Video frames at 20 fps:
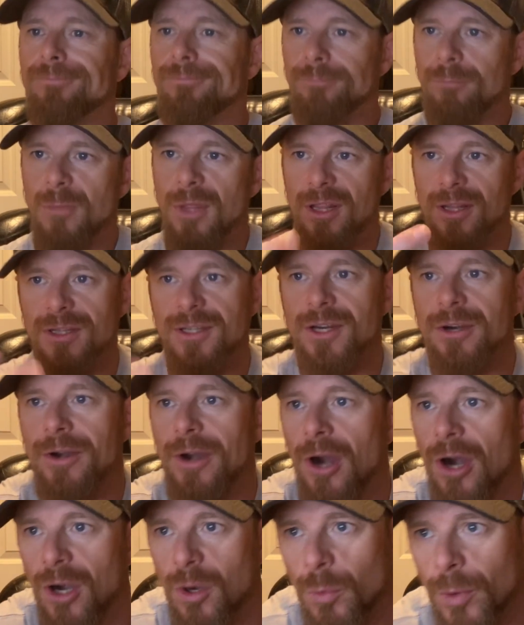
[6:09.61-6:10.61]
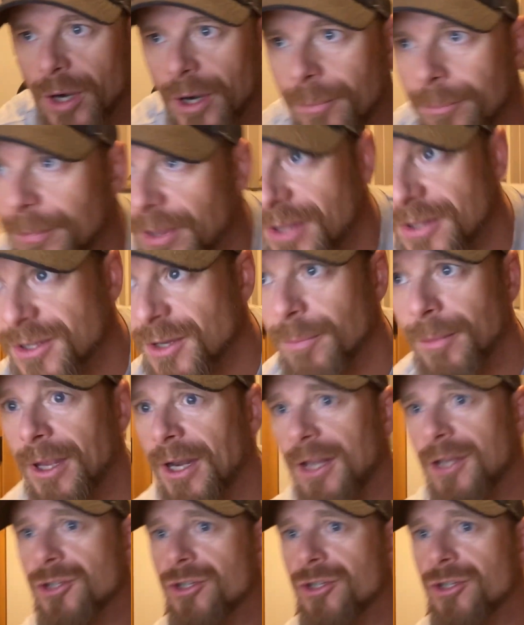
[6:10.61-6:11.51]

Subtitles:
military hardware, ends up getting